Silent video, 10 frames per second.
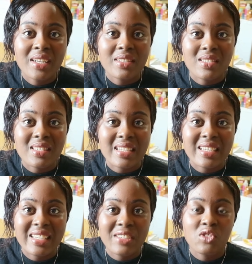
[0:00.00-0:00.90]
to see
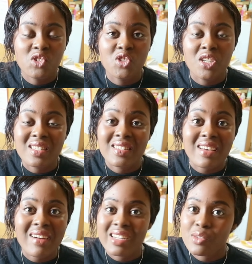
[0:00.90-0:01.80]
if these drugs
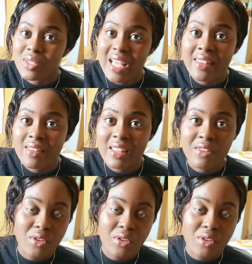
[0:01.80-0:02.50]
interact with anything.